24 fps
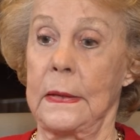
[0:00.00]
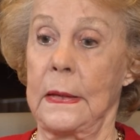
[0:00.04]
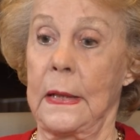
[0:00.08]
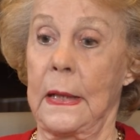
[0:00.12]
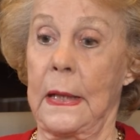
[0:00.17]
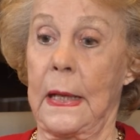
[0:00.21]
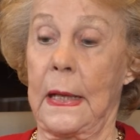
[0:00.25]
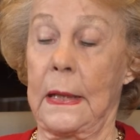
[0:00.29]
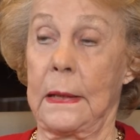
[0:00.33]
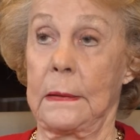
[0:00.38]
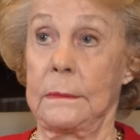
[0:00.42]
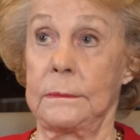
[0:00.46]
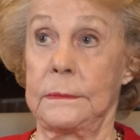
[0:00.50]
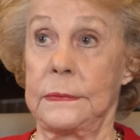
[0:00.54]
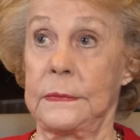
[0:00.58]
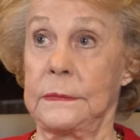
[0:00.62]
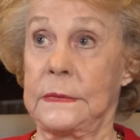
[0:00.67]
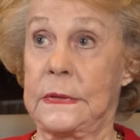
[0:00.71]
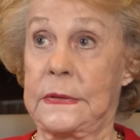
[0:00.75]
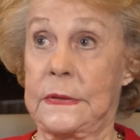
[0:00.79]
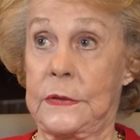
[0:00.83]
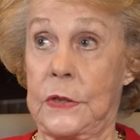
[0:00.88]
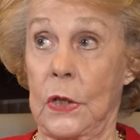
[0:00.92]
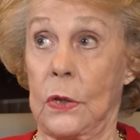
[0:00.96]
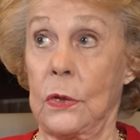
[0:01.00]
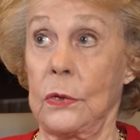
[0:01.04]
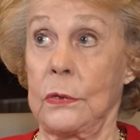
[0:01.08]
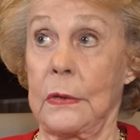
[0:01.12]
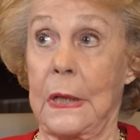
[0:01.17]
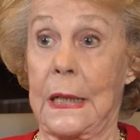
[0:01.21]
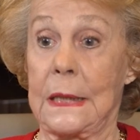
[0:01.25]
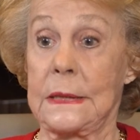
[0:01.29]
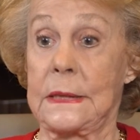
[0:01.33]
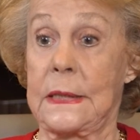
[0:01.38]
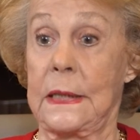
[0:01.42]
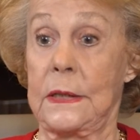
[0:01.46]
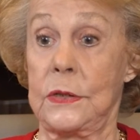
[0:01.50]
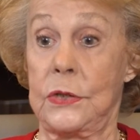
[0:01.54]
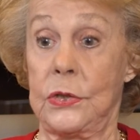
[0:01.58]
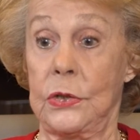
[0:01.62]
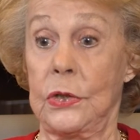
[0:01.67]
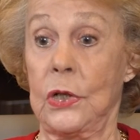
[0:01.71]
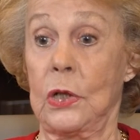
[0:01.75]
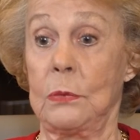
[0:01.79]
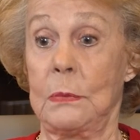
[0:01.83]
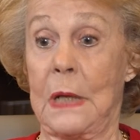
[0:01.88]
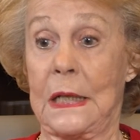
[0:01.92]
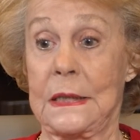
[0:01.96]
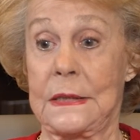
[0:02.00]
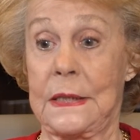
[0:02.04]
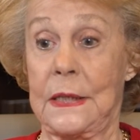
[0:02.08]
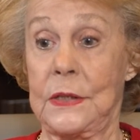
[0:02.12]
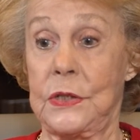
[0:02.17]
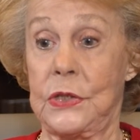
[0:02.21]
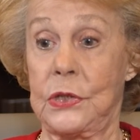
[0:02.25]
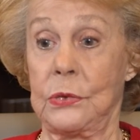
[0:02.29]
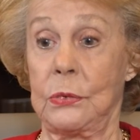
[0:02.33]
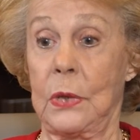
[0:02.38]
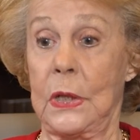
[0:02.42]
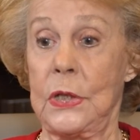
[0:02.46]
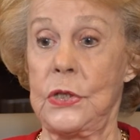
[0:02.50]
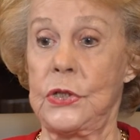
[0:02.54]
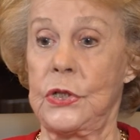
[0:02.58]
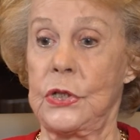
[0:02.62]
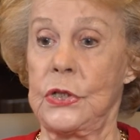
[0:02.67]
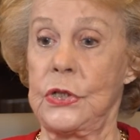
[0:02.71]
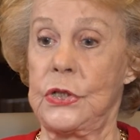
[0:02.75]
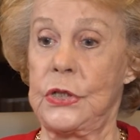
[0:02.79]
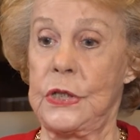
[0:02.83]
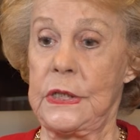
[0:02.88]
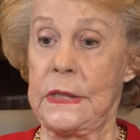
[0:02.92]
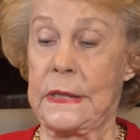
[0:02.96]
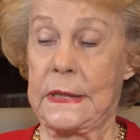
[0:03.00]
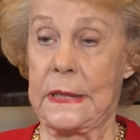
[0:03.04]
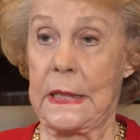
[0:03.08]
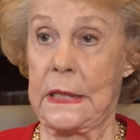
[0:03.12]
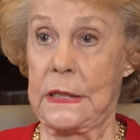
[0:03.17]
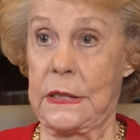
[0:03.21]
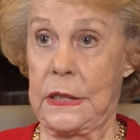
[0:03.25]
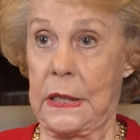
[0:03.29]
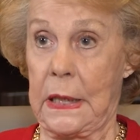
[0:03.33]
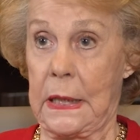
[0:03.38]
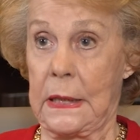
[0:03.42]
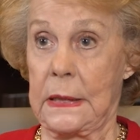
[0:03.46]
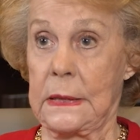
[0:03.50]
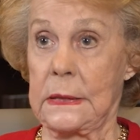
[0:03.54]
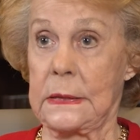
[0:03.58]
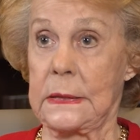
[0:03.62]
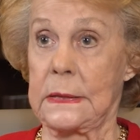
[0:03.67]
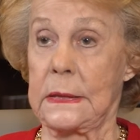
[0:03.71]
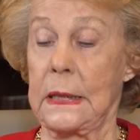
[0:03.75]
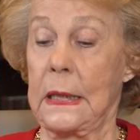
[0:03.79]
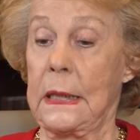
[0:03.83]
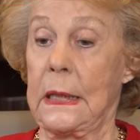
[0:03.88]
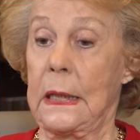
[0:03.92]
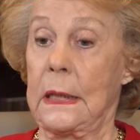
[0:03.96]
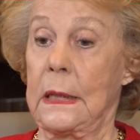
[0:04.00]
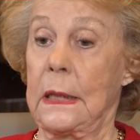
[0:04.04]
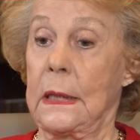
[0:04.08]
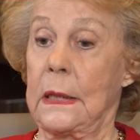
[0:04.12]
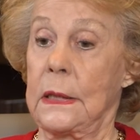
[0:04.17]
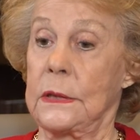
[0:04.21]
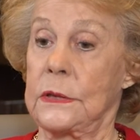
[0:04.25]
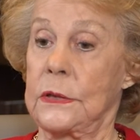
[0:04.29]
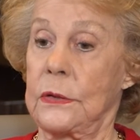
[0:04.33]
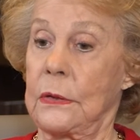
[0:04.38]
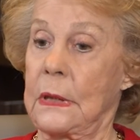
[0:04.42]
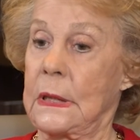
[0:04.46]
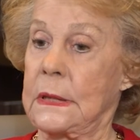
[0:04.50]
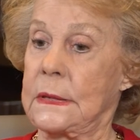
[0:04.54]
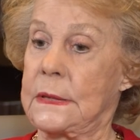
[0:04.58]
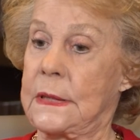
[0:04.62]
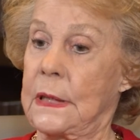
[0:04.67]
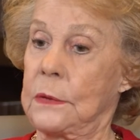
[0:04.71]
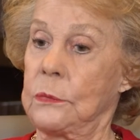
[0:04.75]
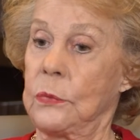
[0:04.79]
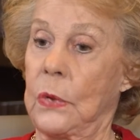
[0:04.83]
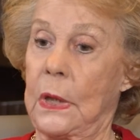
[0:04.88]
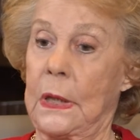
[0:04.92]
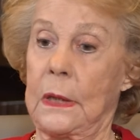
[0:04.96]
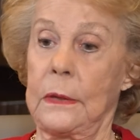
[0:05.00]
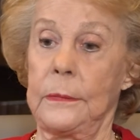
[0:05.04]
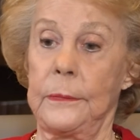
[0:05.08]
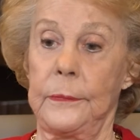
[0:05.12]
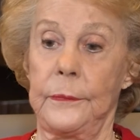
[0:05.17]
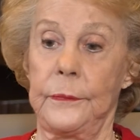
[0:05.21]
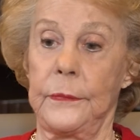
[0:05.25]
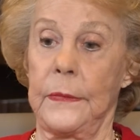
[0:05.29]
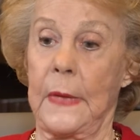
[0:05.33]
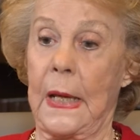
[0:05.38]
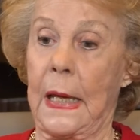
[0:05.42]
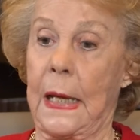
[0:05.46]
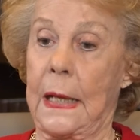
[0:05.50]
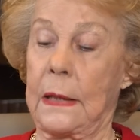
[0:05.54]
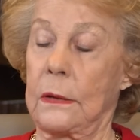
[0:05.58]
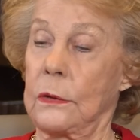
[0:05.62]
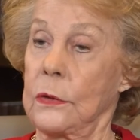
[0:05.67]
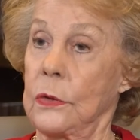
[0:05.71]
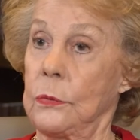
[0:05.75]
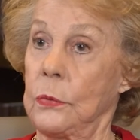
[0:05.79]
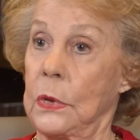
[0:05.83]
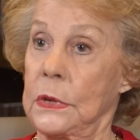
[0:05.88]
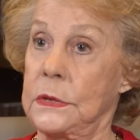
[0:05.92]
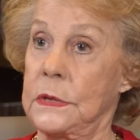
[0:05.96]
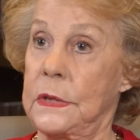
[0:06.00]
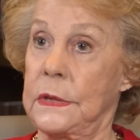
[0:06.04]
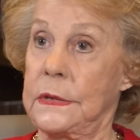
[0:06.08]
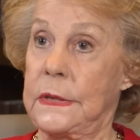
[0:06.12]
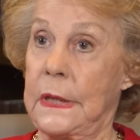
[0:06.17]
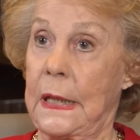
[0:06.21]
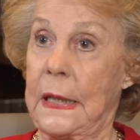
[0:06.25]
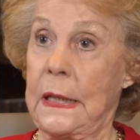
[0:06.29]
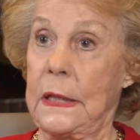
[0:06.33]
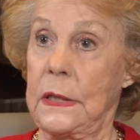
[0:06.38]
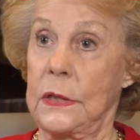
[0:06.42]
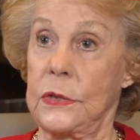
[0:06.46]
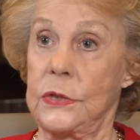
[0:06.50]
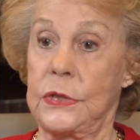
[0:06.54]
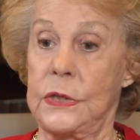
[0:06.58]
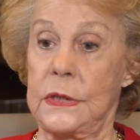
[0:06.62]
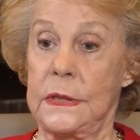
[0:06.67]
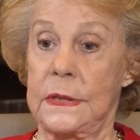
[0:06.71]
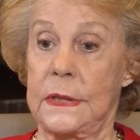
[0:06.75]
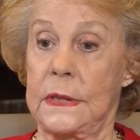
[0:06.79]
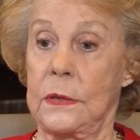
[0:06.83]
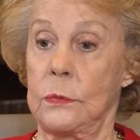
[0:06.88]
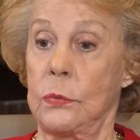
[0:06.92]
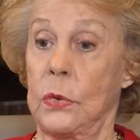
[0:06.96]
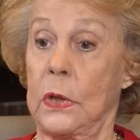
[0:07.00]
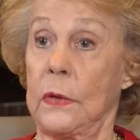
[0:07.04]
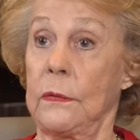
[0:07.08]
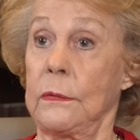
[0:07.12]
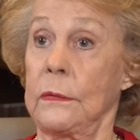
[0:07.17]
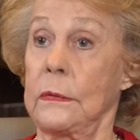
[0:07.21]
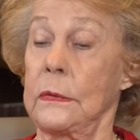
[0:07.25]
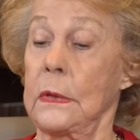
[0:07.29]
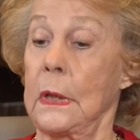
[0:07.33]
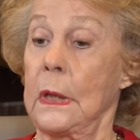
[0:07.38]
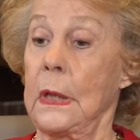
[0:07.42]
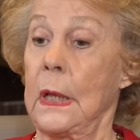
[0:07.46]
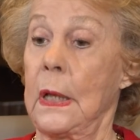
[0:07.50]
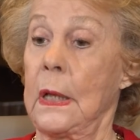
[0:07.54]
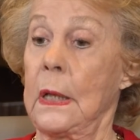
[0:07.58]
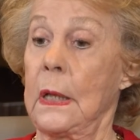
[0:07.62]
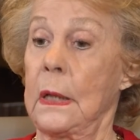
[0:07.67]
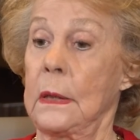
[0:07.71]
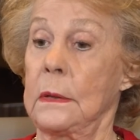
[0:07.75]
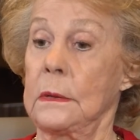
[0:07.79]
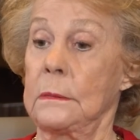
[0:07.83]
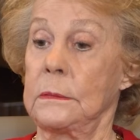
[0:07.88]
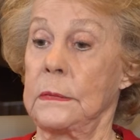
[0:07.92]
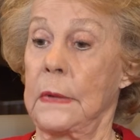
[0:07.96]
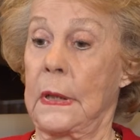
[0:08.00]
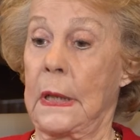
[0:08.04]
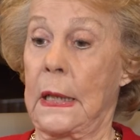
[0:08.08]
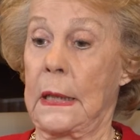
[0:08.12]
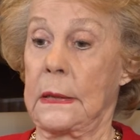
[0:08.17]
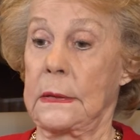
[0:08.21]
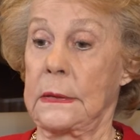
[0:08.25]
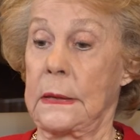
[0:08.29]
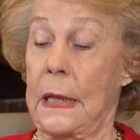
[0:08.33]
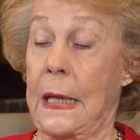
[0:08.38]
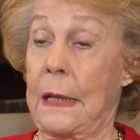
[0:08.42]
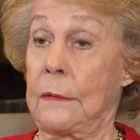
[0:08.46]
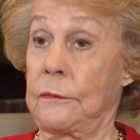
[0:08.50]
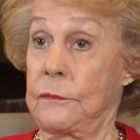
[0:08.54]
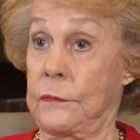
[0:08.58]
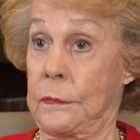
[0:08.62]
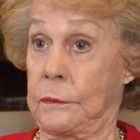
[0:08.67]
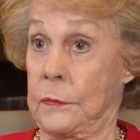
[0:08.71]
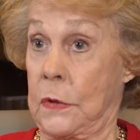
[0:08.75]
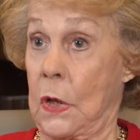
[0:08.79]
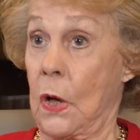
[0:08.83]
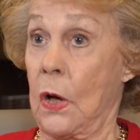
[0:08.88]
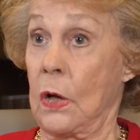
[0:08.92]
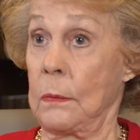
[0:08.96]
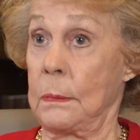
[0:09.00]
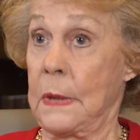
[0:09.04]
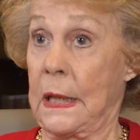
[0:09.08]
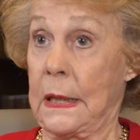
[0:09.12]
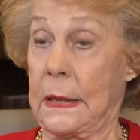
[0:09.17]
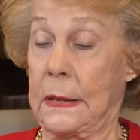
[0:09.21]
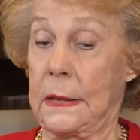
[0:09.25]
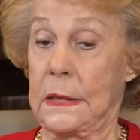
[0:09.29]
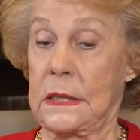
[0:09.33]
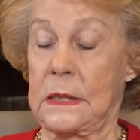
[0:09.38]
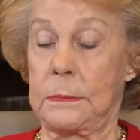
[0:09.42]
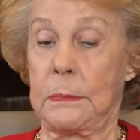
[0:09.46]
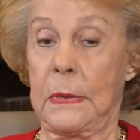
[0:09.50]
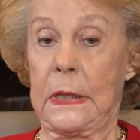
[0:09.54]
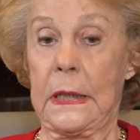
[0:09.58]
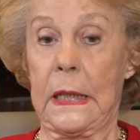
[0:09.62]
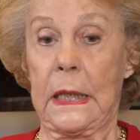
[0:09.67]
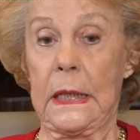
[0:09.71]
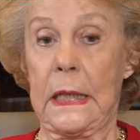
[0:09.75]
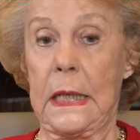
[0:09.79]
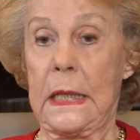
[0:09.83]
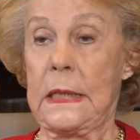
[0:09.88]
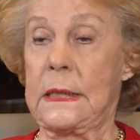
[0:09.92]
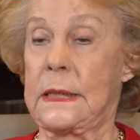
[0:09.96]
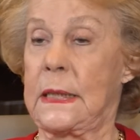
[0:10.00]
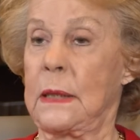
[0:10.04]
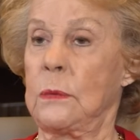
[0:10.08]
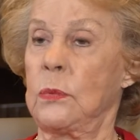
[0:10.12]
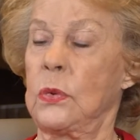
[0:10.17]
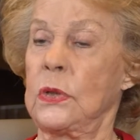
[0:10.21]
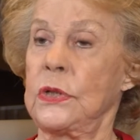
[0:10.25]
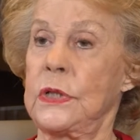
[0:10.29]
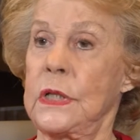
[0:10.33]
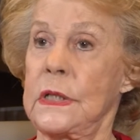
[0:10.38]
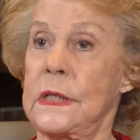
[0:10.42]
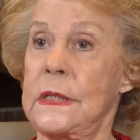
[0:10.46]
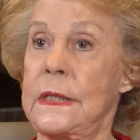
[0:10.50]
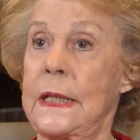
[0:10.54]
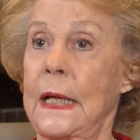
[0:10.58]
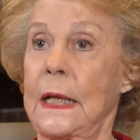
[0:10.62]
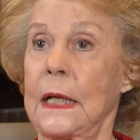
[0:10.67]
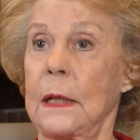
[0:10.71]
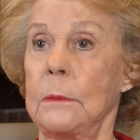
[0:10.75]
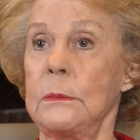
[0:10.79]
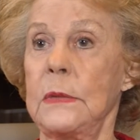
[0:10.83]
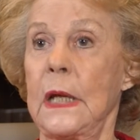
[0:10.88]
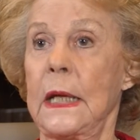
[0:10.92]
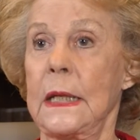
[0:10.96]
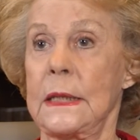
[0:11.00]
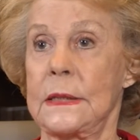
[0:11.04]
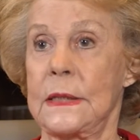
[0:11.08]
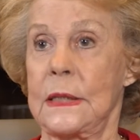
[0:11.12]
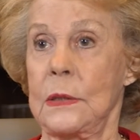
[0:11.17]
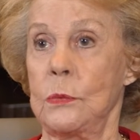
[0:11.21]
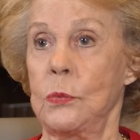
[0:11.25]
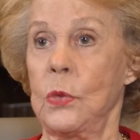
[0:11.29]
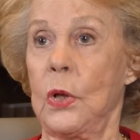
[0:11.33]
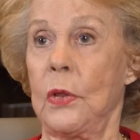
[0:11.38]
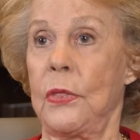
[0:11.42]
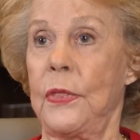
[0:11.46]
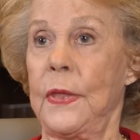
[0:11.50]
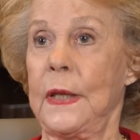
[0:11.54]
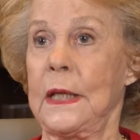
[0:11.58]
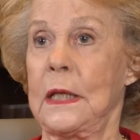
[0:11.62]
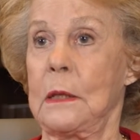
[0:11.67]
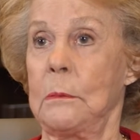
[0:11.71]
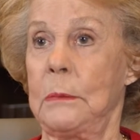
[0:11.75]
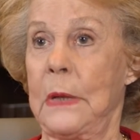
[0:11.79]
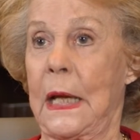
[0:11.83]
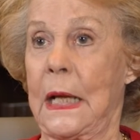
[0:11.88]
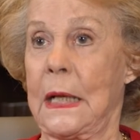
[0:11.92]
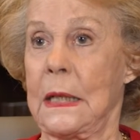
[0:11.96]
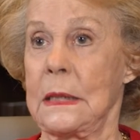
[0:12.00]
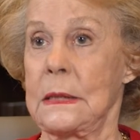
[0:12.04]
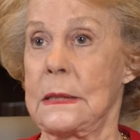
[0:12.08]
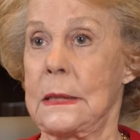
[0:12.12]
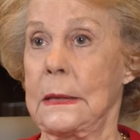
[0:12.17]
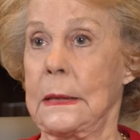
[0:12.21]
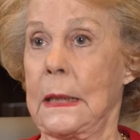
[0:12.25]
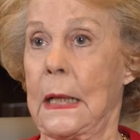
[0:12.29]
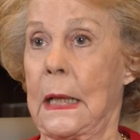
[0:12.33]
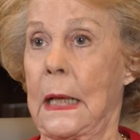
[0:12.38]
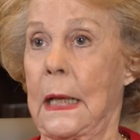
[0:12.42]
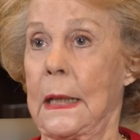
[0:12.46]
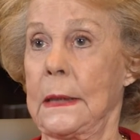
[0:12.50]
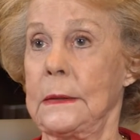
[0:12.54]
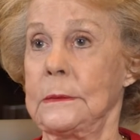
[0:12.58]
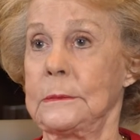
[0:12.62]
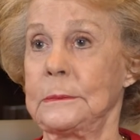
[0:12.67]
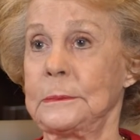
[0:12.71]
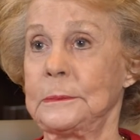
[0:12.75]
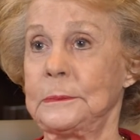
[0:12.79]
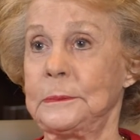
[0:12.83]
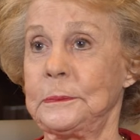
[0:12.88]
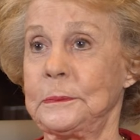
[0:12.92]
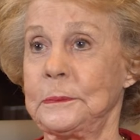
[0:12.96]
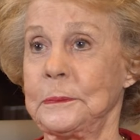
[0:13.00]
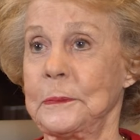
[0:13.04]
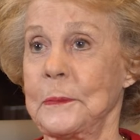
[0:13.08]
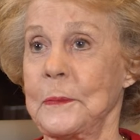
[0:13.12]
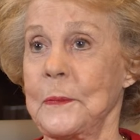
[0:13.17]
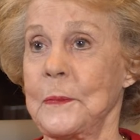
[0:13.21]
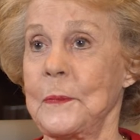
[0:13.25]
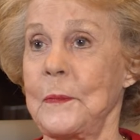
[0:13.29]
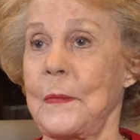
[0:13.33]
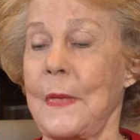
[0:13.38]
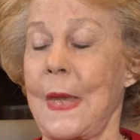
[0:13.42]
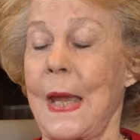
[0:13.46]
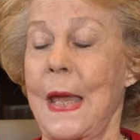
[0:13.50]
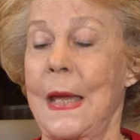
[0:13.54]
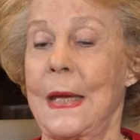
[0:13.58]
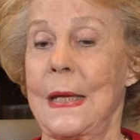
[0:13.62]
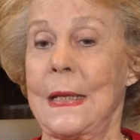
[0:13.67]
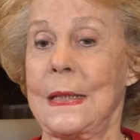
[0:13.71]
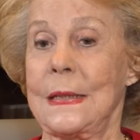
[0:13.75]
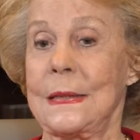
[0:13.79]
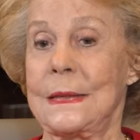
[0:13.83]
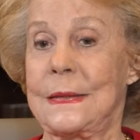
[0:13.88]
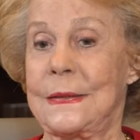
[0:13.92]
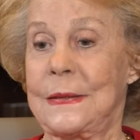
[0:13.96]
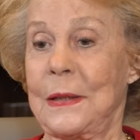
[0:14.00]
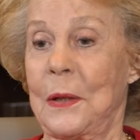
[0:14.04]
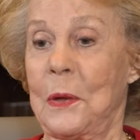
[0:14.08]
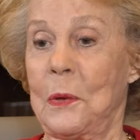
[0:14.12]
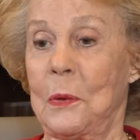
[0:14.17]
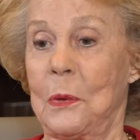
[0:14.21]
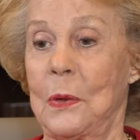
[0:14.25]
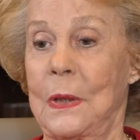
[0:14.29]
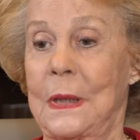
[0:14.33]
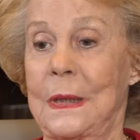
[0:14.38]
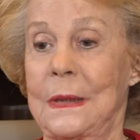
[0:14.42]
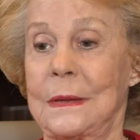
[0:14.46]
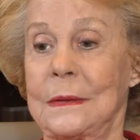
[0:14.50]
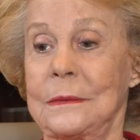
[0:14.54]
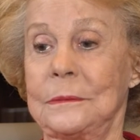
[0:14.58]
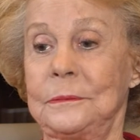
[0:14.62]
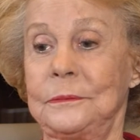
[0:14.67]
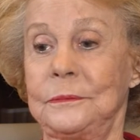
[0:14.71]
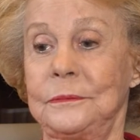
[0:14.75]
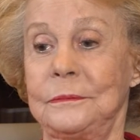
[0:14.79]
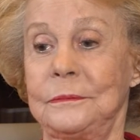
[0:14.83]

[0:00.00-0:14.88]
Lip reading: I told her, I said, you know my situation? She said, yes. So I said, well, I don't know what to tell you. She said, well, I've called my husband, and he said, well, just tell him yes, and we'll think about it tonight. So